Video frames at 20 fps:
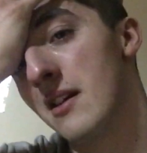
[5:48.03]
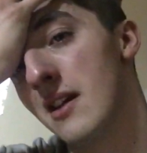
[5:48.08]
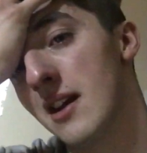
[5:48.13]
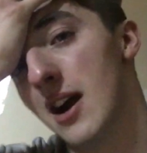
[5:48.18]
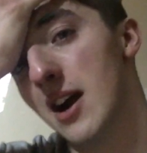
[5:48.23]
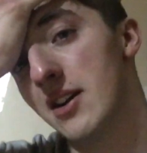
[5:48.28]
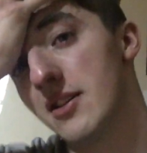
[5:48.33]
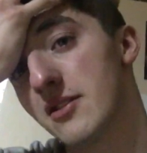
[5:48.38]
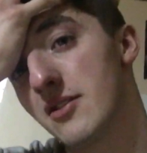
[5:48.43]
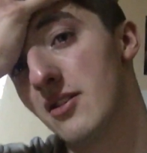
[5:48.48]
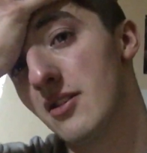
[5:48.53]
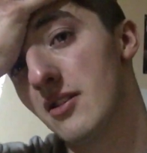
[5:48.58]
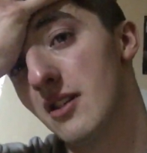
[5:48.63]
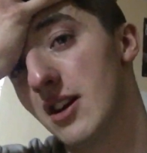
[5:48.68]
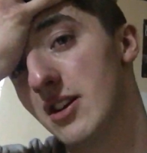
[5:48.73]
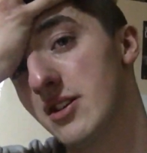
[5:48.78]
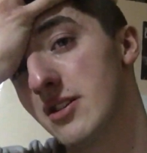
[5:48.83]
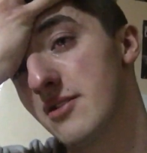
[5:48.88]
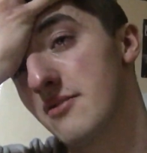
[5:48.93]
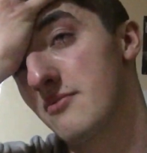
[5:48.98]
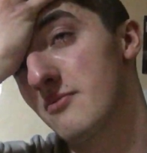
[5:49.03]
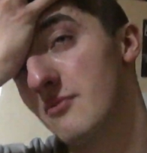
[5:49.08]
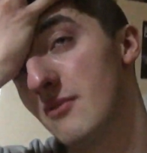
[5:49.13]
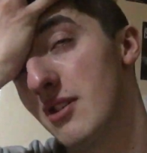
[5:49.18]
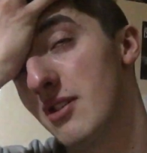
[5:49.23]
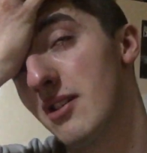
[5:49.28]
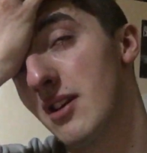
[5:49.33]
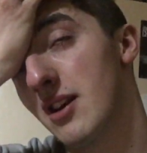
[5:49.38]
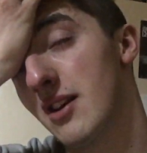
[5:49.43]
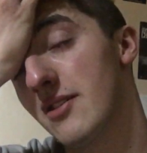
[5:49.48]
I just
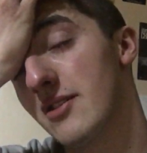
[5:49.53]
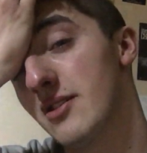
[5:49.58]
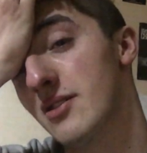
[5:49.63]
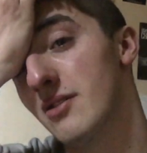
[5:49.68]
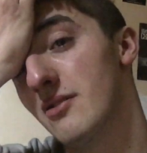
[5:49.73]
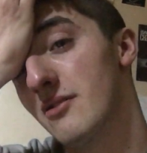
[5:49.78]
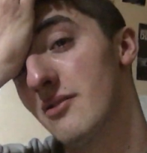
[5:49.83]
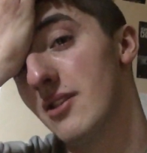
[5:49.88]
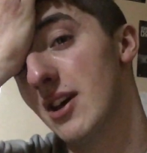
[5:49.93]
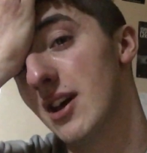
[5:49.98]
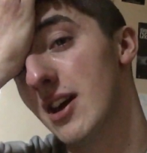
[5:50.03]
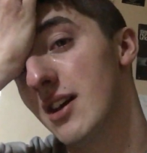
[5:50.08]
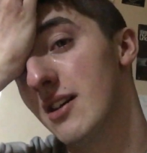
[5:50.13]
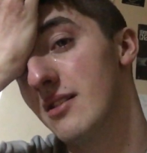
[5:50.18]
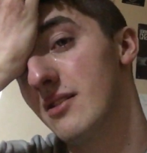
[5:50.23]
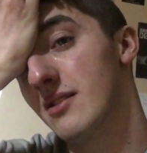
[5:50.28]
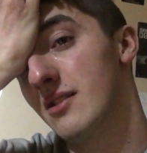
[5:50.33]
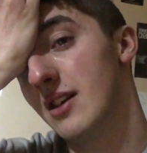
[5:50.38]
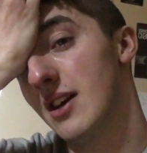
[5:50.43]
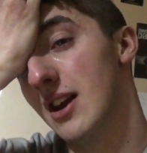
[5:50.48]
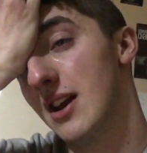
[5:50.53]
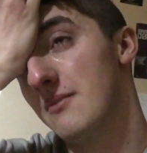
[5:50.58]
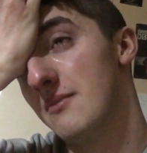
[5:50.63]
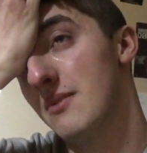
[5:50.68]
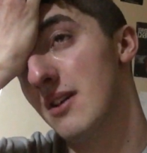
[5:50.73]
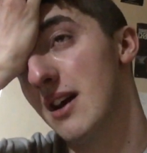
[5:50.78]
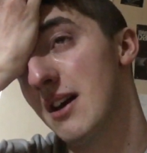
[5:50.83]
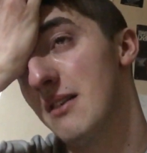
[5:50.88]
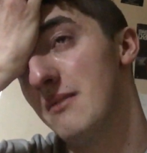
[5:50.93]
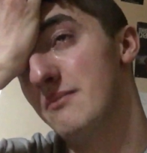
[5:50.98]
want you guys to know that. And
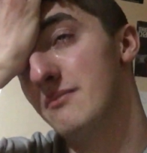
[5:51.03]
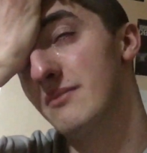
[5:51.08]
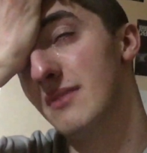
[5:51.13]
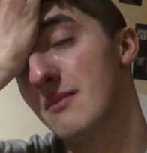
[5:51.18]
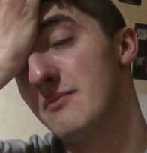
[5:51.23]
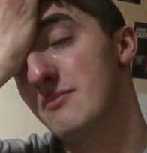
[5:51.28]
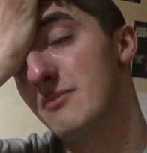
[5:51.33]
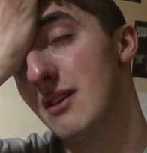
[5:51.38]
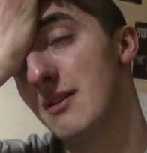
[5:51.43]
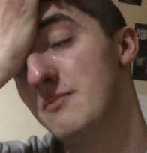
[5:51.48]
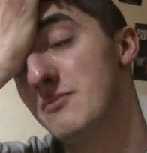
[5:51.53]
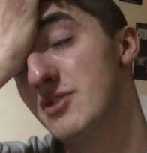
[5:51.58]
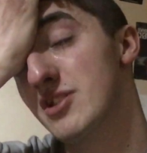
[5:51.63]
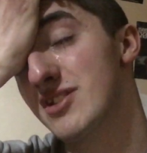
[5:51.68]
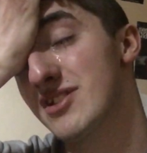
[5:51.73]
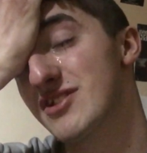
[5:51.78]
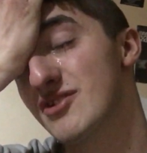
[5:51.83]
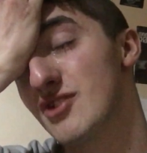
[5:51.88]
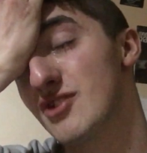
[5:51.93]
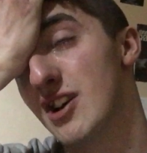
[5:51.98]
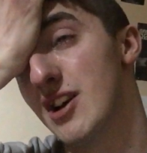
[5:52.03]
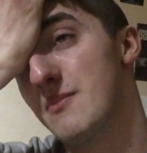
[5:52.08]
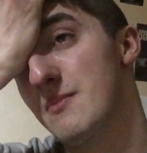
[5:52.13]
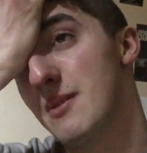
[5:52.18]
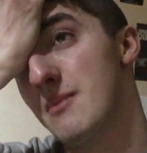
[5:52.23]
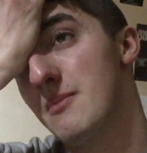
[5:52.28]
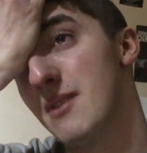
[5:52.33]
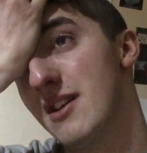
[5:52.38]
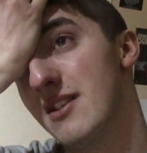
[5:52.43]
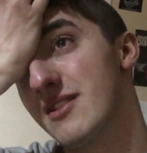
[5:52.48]
I'm just trying
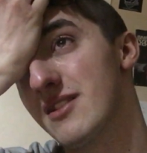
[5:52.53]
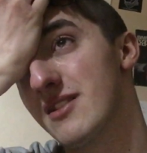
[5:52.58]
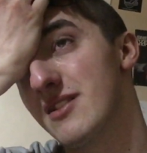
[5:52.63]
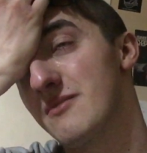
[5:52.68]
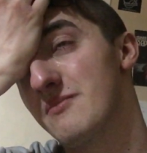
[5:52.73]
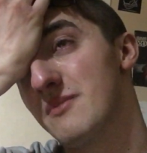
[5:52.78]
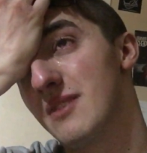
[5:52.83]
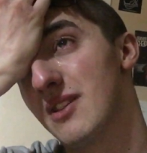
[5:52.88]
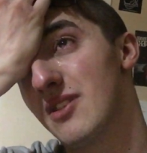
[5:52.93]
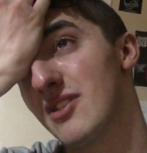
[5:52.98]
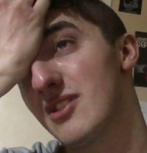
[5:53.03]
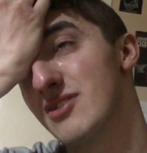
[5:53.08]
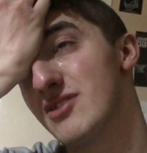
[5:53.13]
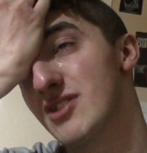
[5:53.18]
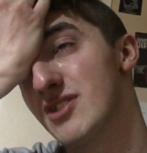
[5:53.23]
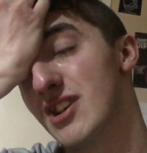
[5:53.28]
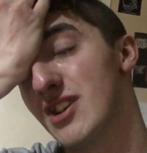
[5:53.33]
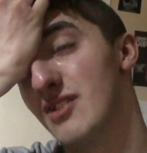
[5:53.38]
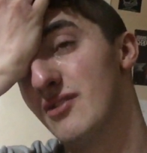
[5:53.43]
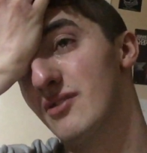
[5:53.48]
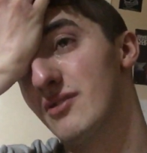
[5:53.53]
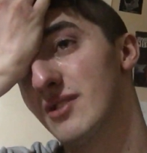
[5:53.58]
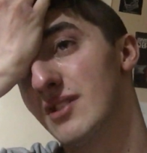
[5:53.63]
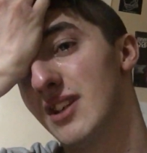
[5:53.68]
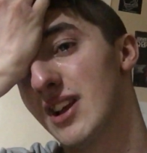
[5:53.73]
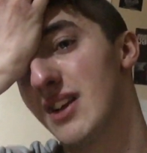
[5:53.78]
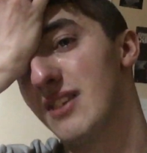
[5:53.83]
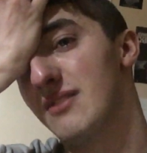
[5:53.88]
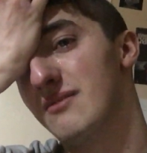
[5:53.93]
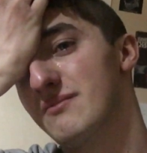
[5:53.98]
my best to make this channel
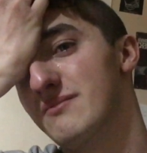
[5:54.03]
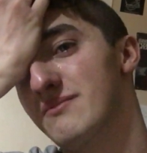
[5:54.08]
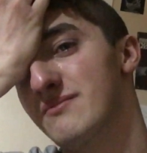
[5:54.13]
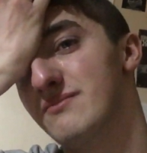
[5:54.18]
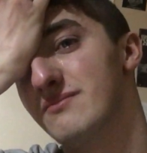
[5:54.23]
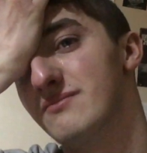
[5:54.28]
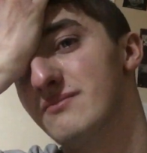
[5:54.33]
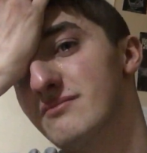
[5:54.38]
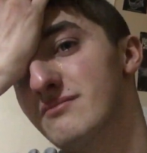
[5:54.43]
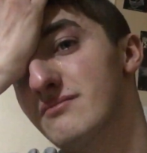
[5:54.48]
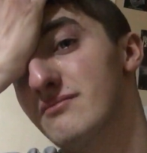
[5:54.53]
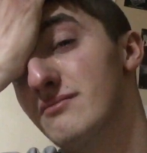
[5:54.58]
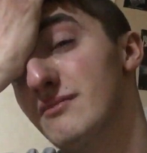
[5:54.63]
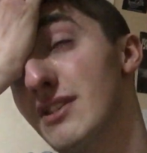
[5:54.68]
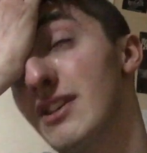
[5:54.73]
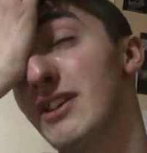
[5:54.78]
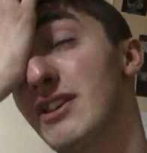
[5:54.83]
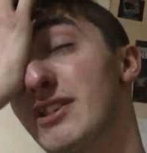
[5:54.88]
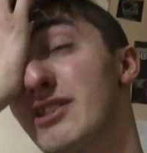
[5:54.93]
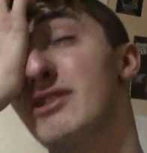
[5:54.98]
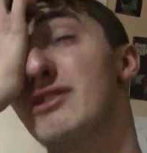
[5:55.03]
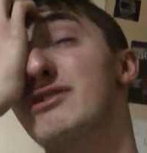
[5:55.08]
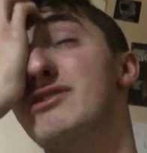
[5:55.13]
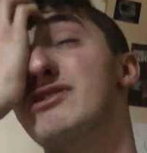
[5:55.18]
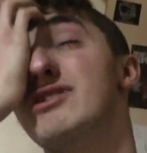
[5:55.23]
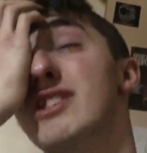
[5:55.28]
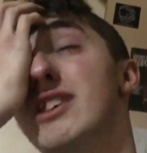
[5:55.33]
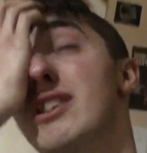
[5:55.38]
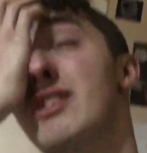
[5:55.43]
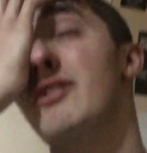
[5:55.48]
like a good
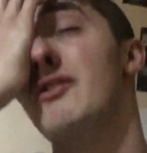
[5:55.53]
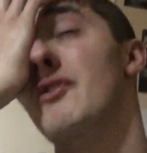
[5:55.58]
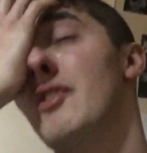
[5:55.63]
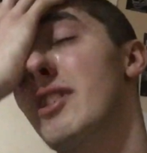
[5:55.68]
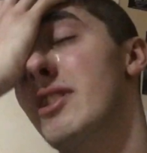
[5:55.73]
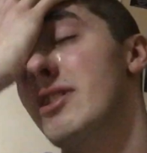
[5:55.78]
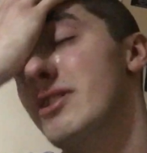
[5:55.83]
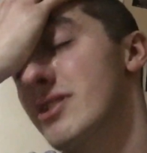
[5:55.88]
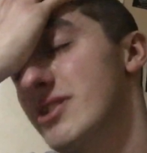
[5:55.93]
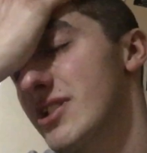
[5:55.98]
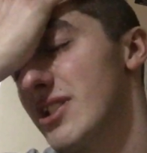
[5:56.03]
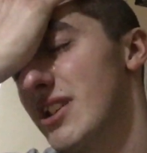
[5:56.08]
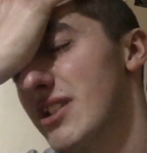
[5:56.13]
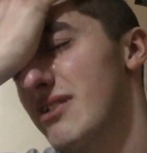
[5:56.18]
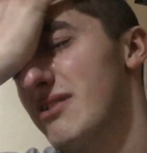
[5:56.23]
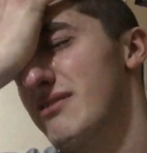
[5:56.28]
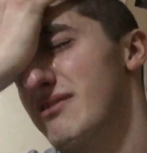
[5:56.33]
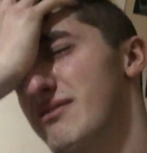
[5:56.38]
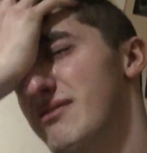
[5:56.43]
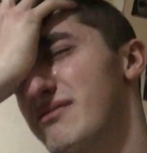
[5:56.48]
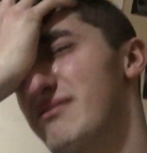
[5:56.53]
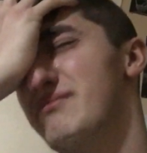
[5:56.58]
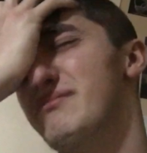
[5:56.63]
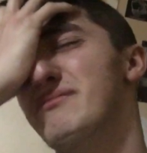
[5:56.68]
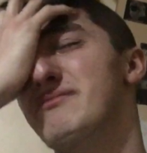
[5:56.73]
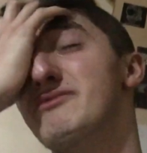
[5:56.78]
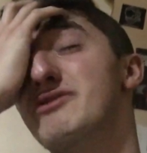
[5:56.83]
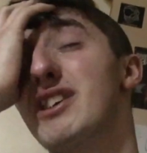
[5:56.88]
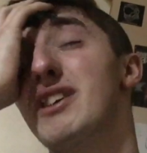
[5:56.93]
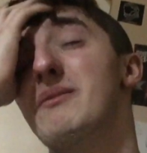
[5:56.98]
channel, fun shit.
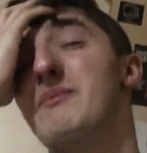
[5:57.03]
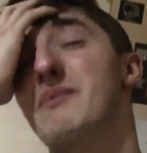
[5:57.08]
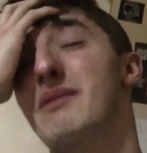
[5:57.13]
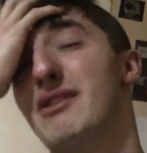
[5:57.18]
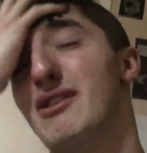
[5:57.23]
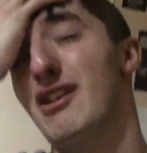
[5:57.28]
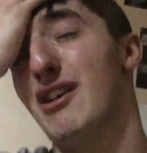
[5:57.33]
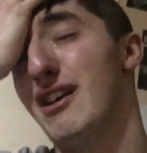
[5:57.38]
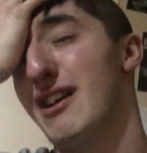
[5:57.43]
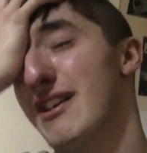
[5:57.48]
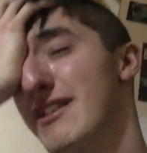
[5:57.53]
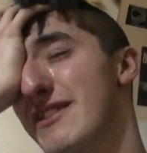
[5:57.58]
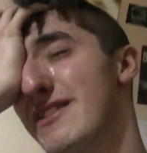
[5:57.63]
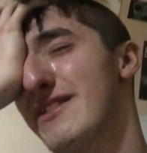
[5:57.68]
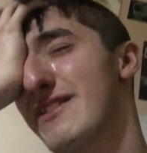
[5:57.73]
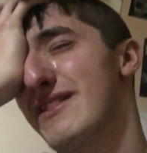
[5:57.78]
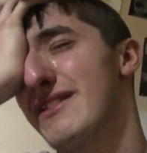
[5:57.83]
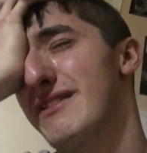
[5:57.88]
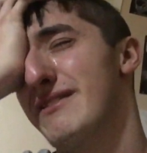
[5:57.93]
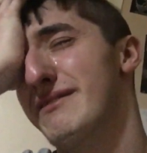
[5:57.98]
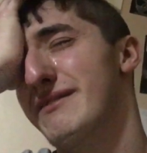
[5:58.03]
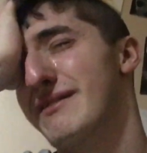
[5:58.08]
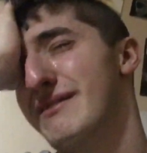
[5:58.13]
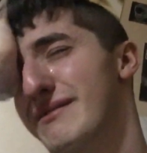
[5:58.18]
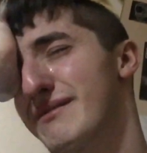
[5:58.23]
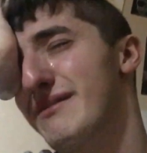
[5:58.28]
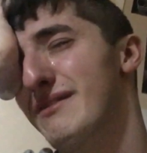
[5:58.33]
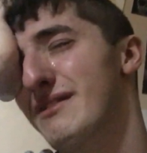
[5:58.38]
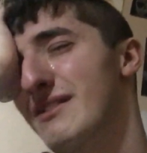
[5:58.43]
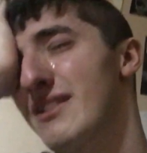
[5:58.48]
Trying to be honest.
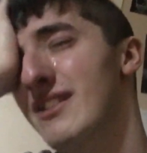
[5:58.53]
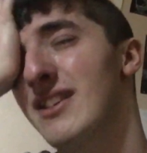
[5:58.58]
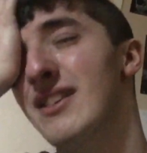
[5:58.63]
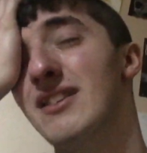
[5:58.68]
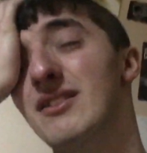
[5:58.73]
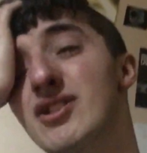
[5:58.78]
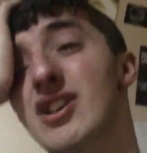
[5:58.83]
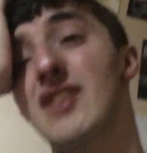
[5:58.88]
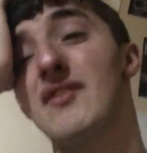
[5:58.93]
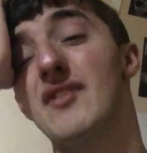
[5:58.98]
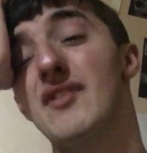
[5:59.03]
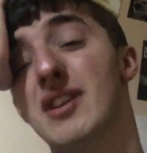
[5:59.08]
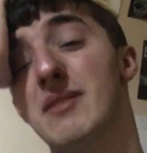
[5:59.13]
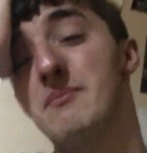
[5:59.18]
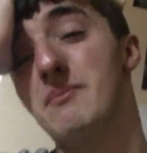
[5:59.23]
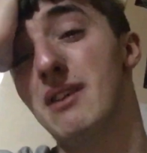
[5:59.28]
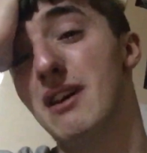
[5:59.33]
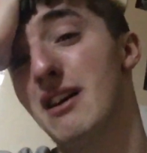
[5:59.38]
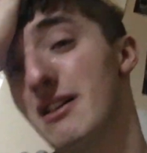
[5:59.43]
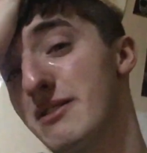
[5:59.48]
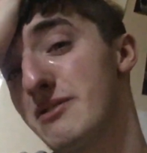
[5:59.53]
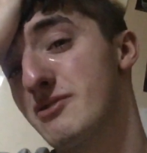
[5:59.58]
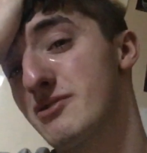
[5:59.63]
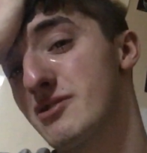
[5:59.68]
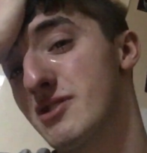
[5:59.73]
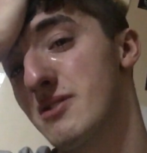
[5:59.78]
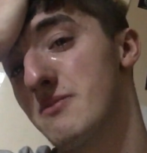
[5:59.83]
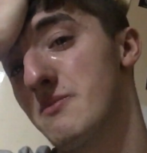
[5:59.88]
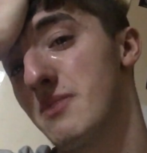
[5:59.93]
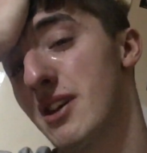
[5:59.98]
Trying to find a balance
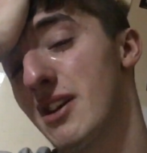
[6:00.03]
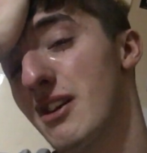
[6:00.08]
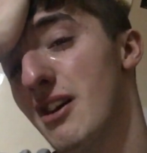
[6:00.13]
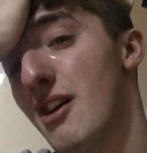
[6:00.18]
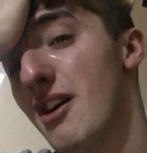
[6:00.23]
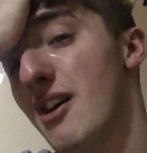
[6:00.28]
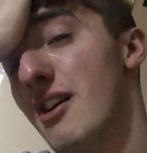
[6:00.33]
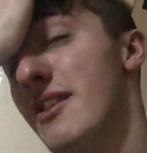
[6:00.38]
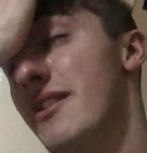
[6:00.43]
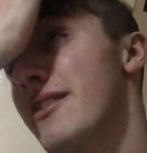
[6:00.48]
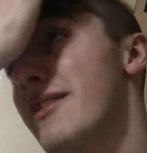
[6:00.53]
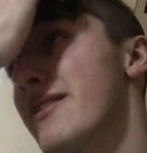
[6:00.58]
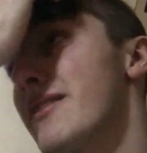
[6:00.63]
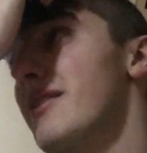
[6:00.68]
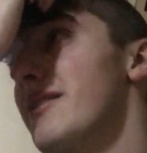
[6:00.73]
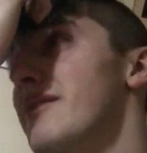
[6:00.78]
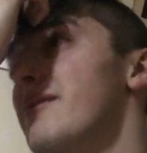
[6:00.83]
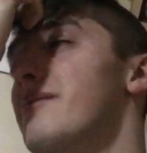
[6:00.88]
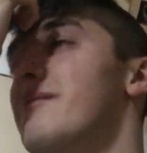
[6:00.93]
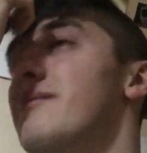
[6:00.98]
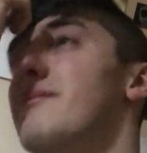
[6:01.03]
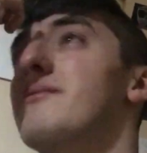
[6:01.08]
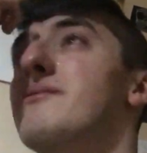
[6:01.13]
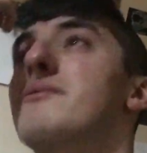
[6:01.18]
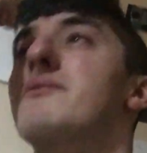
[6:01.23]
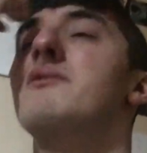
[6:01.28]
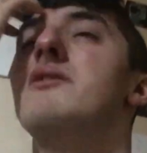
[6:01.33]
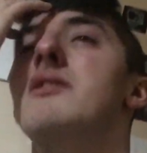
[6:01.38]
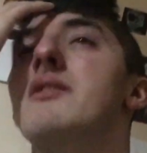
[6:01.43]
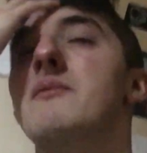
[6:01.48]
between honest and
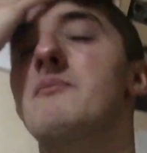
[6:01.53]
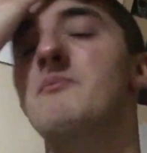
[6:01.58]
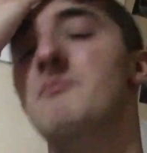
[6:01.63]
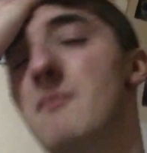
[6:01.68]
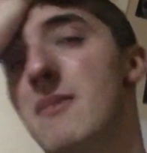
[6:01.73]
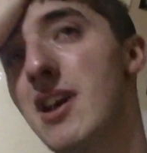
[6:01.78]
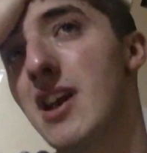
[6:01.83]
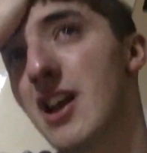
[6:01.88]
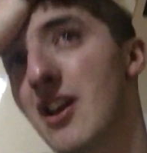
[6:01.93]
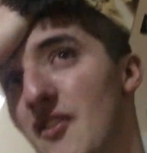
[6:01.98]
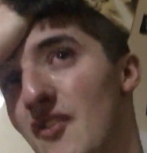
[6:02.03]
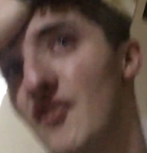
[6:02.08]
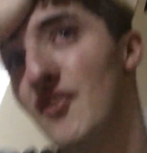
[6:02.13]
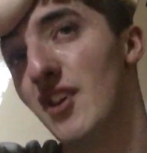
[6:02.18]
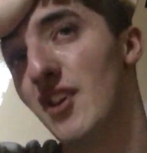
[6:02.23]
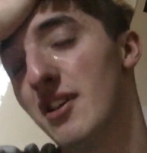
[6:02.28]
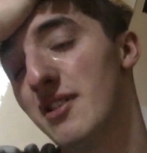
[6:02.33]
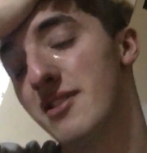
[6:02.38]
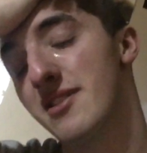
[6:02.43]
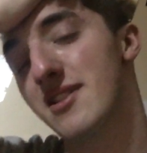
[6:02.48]
making fun